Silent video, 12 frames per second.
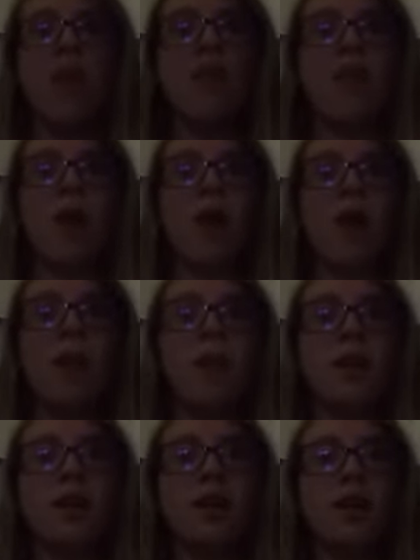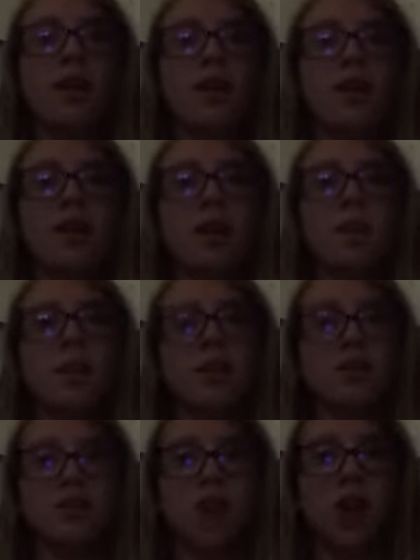The pain and the
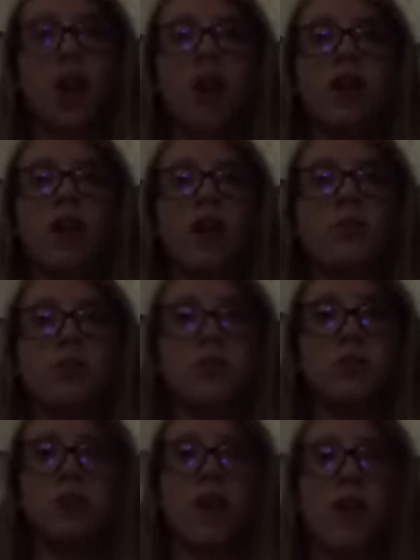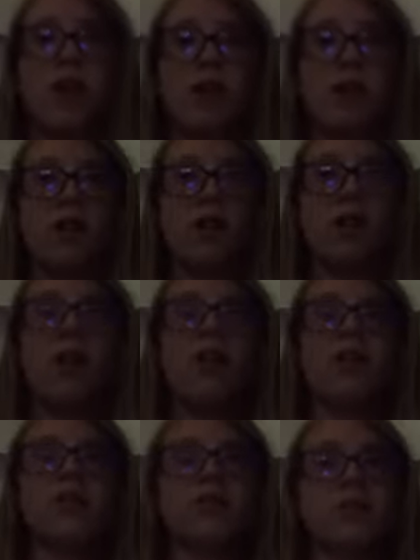pleasure all come together.
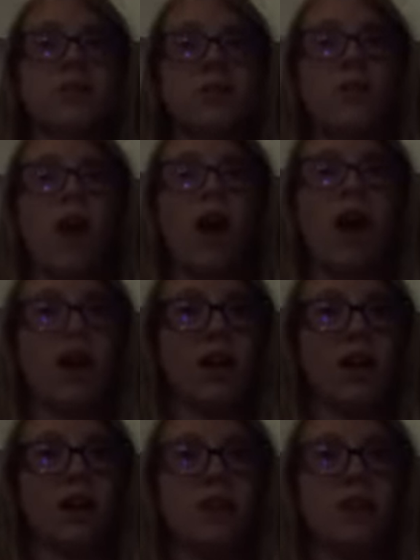The reason why.